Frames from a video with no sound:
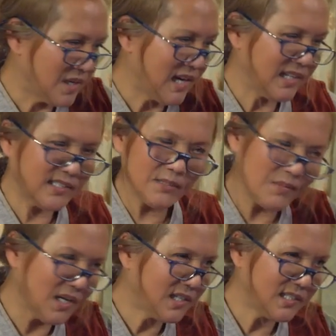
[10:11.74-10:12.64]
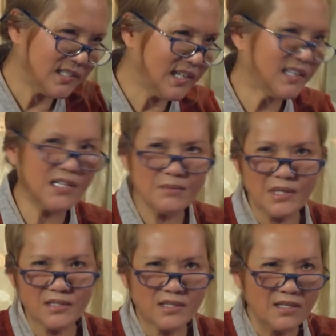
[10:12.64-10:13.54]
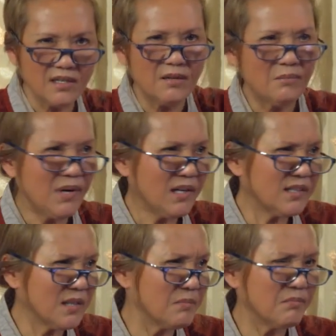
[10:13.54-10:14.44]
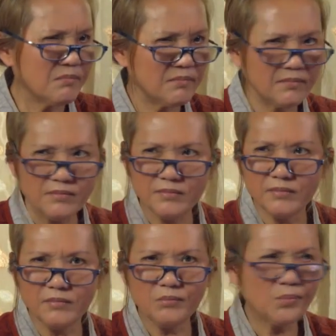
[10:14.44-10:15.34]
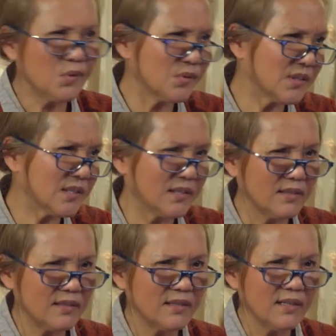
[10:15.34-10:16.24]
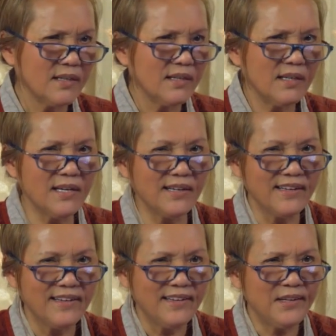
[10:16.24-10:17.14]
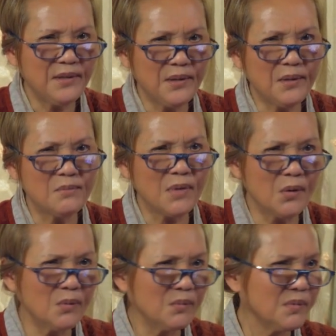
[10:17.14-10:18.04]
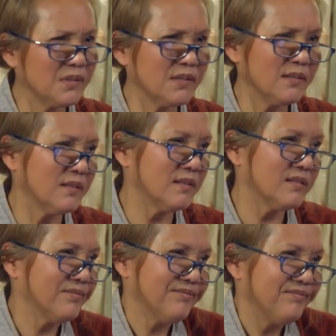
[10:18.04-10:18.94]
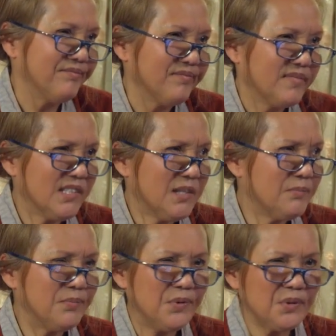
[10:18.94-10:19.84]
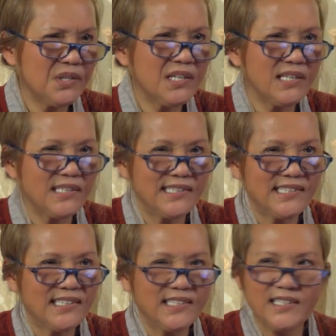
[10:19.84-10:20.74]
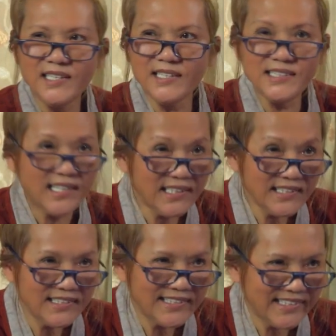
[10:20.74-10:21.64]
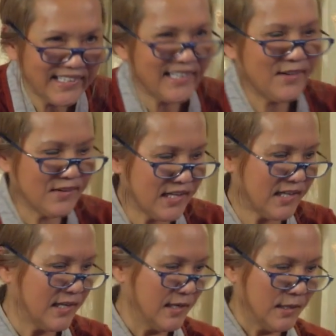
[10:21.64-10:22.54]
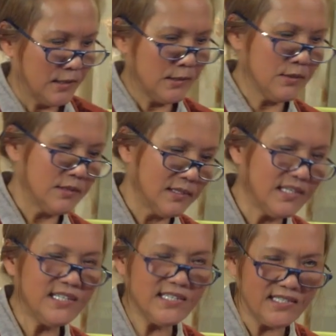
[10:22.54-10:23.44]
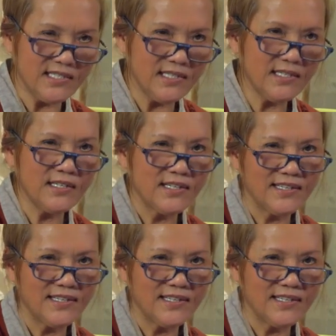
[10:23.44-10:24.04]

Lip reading: realize that body is nothing but blood and pus and, bones and impure things Understand? Yeah, okay. So this is the